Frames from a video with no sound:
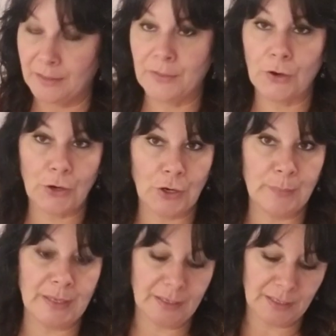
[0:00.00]
The
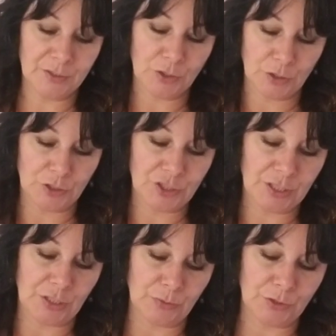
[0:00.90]
Hermit is urging
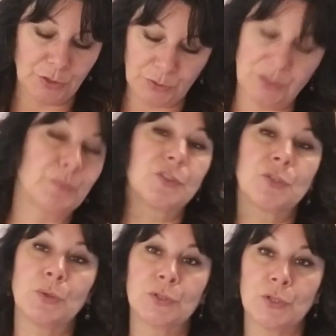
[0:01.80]
you to do some
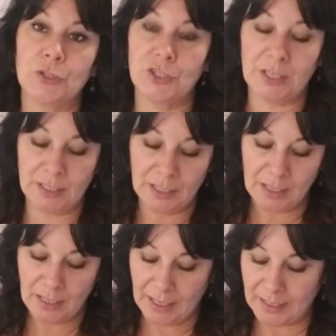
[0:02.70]
soul searching
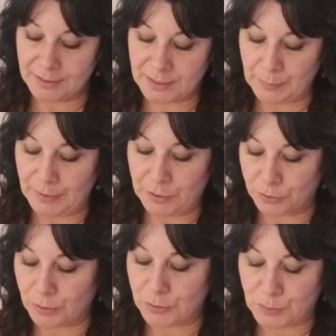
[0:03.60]
and some
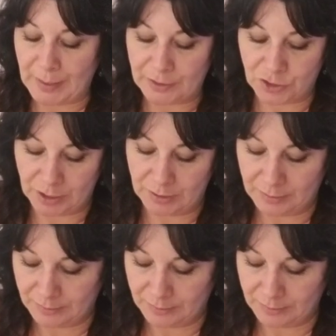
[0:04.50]
introspection.